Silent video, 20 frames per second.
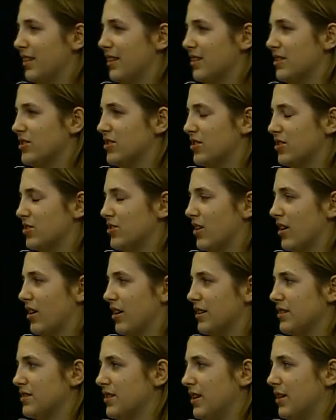that's the
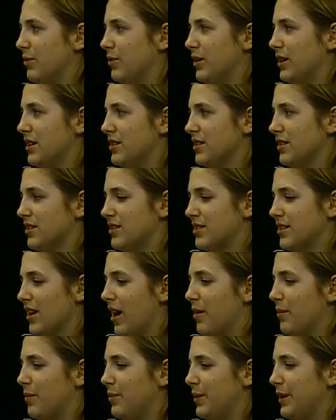strongest thing. We need to
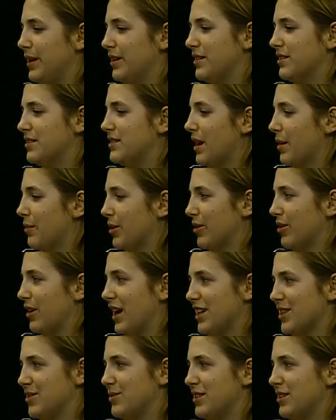stop being Democrats.